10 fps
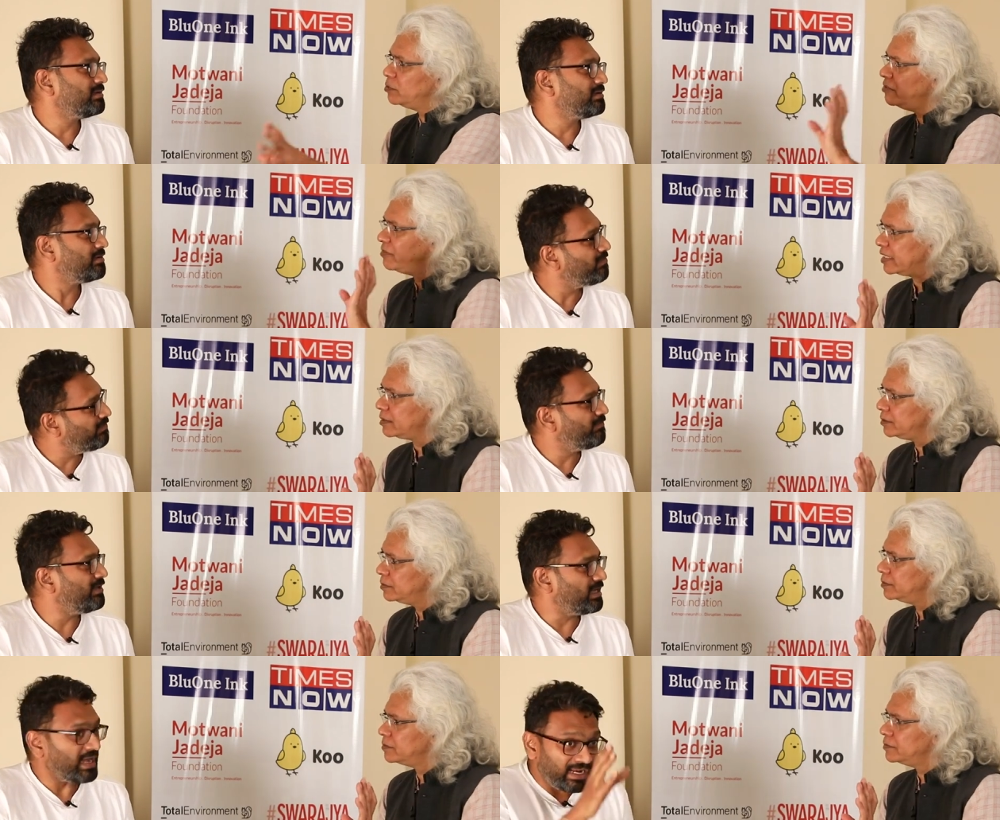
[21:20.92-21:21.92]
Speaker 1: to be fake.
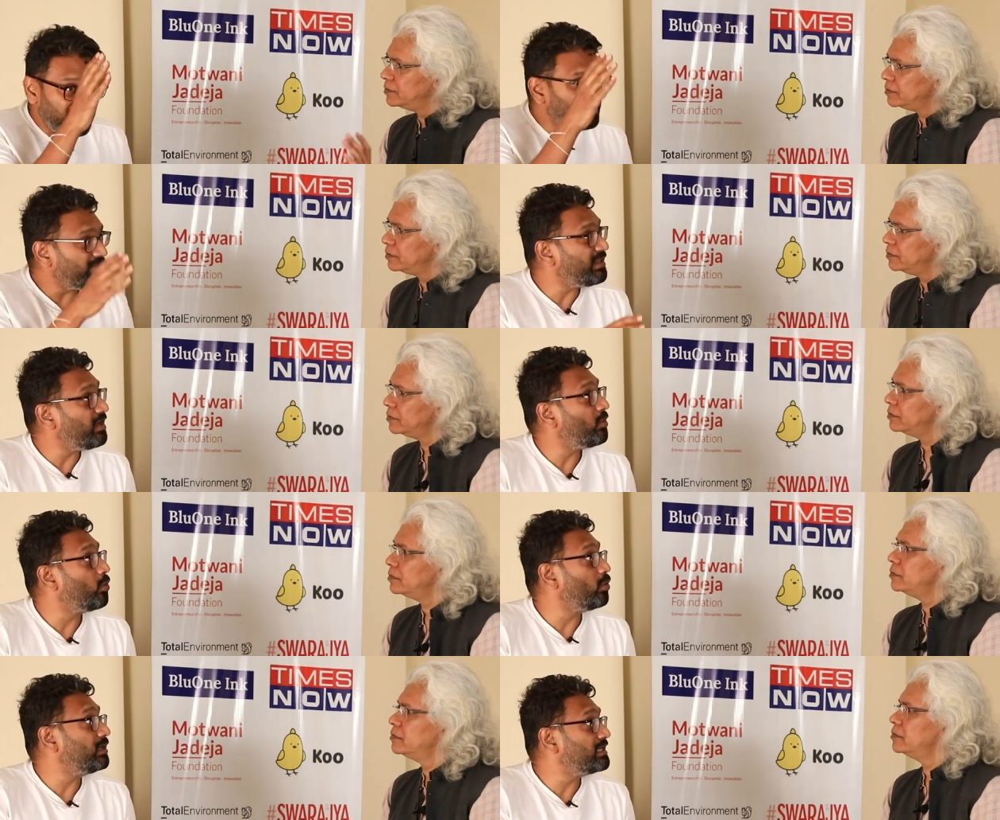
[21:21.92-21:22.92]
Fake. And give the
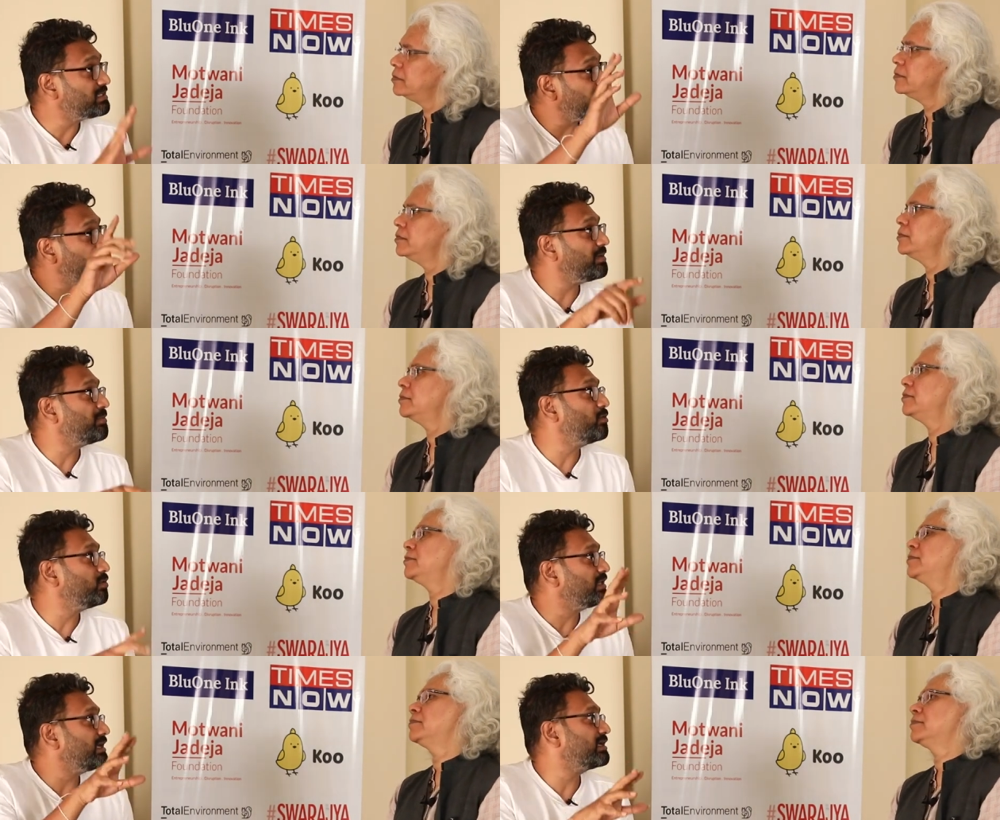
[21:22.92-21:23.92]
whole list of people who
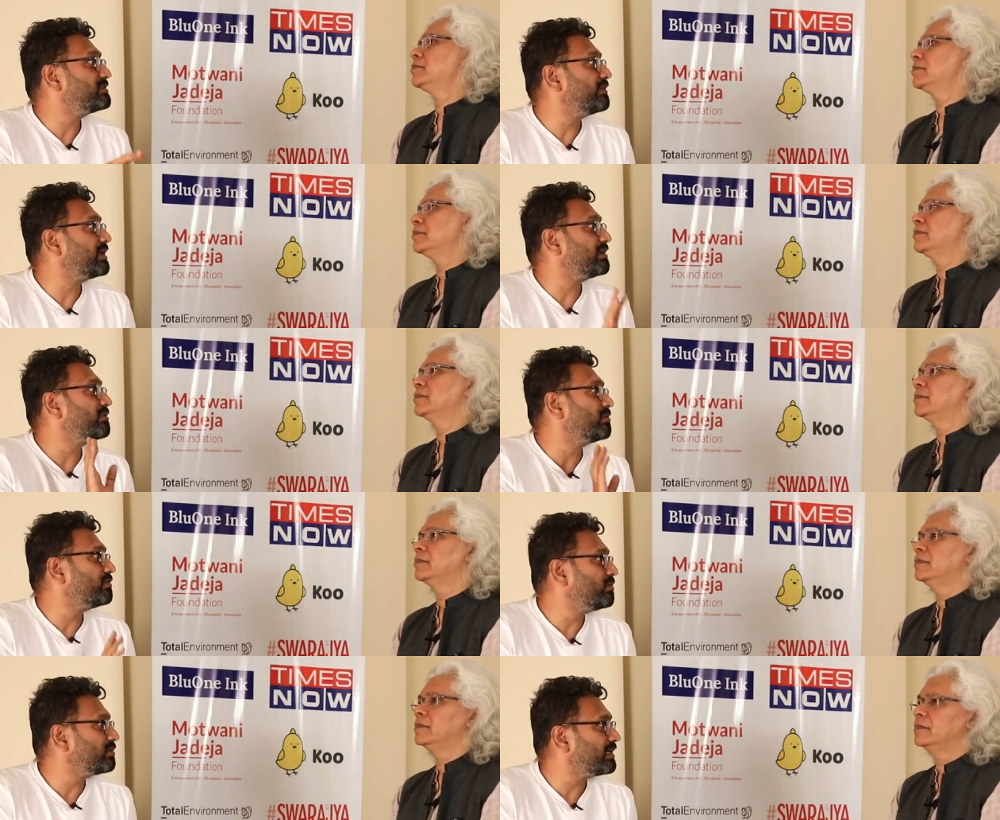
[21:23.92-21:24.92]
think it's fake and who,
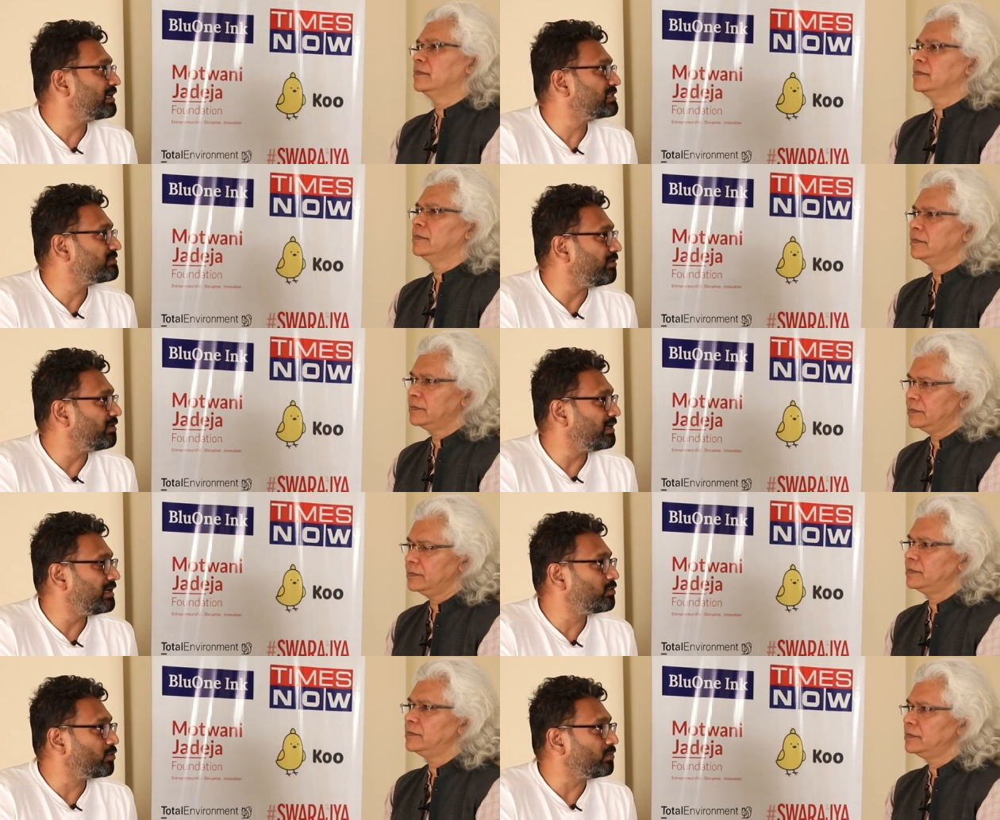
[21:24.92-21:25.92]
who think it's uh,
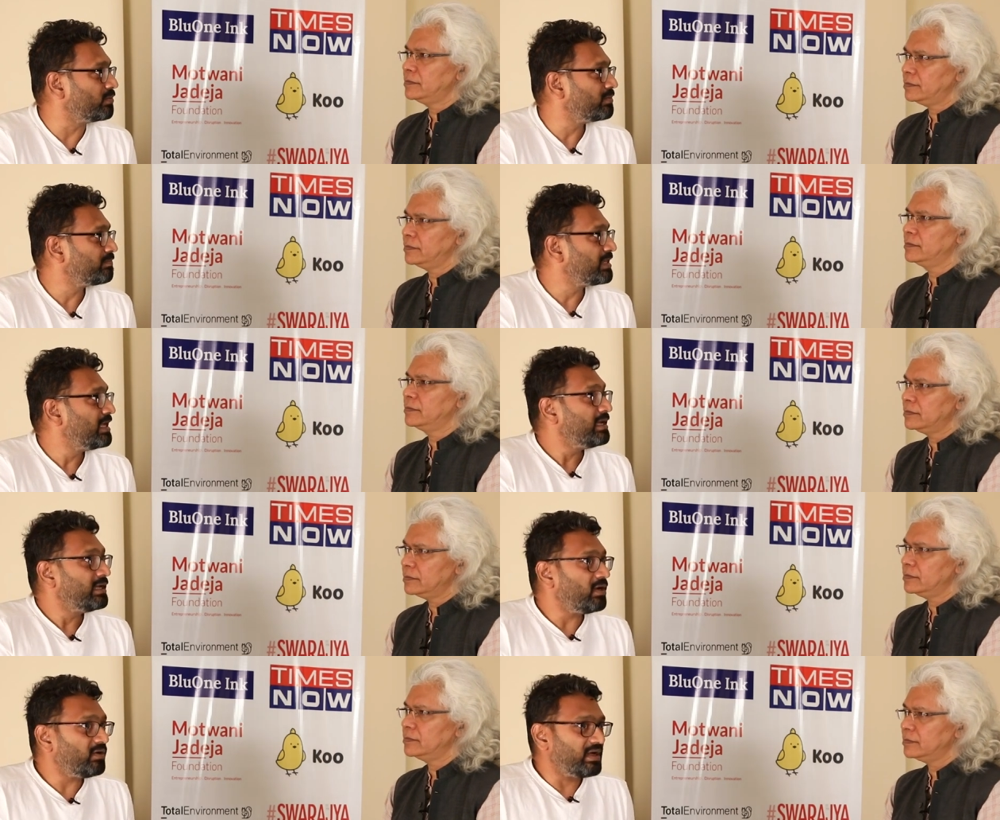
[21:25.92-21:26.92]
true.
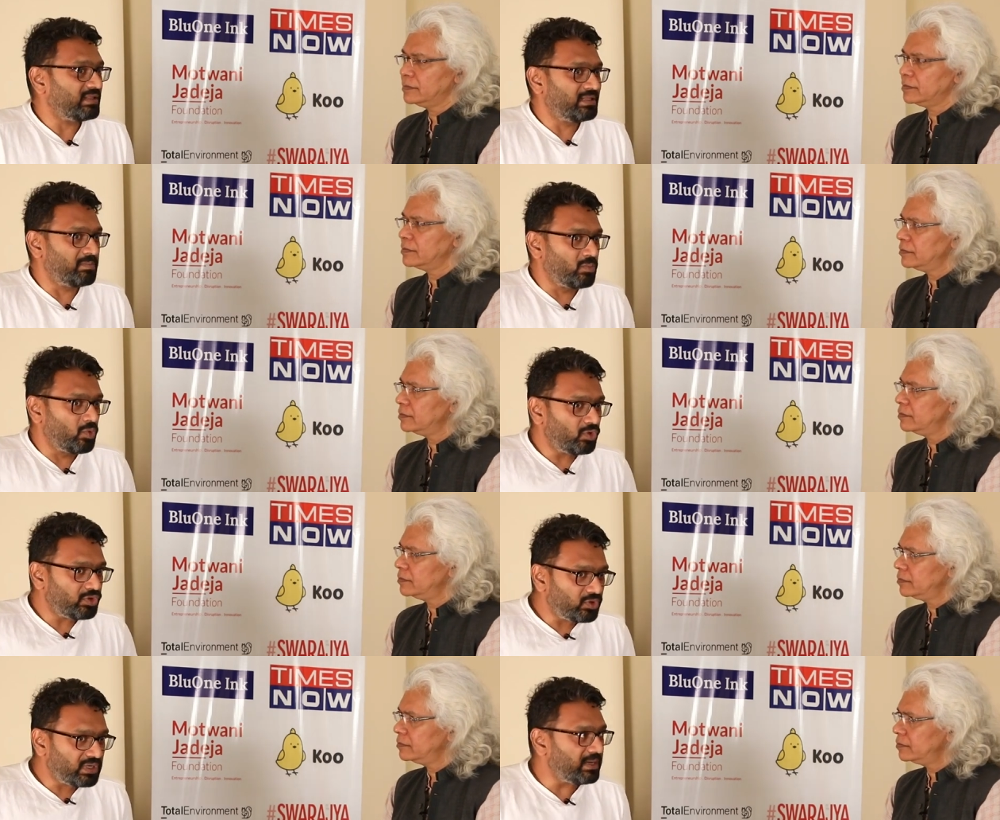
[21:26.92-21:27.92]
Now, the more
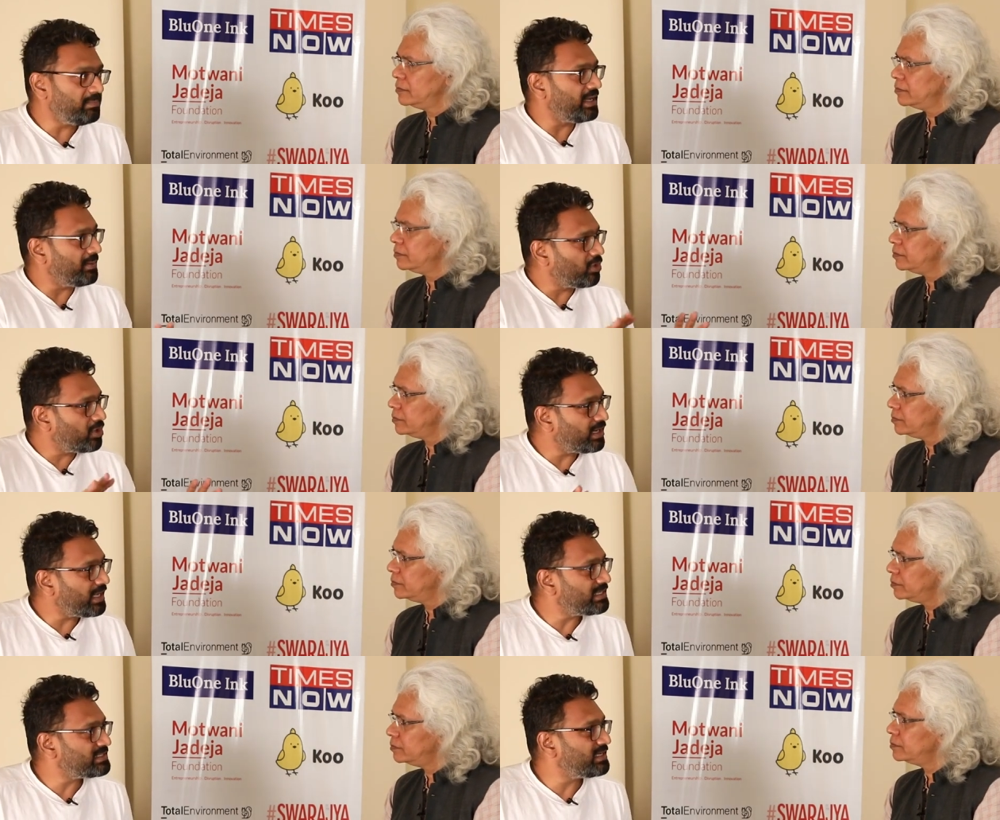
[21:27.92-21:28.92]
you keep
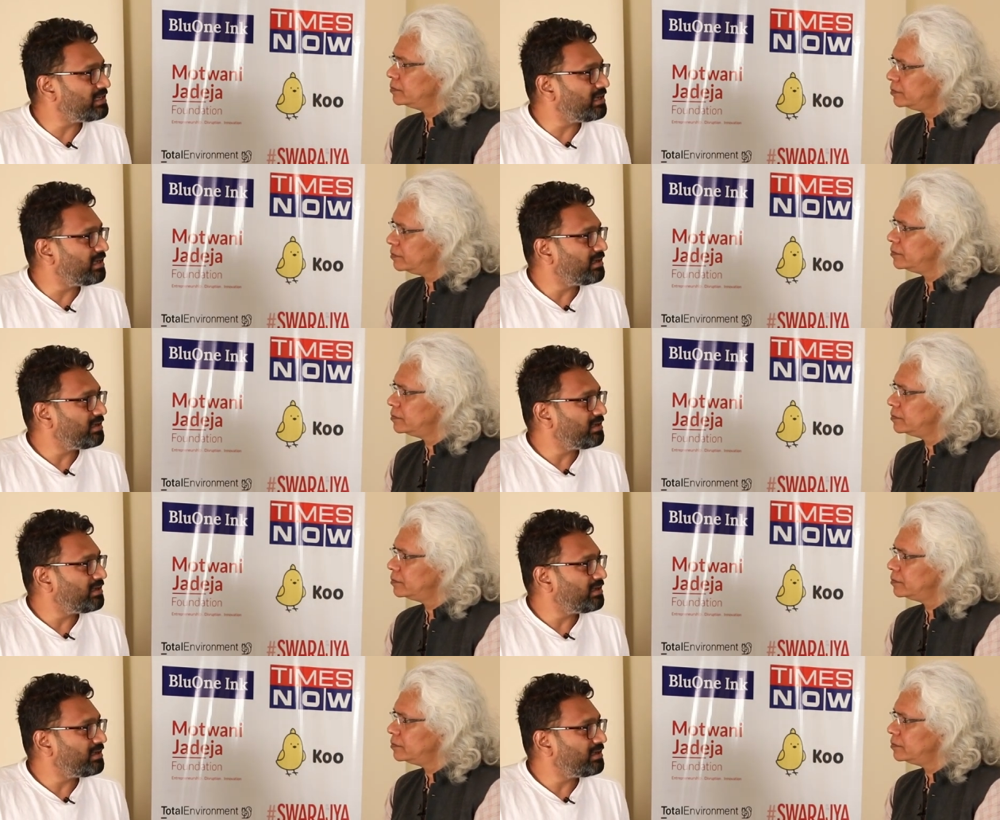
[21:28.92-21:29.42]
democratizing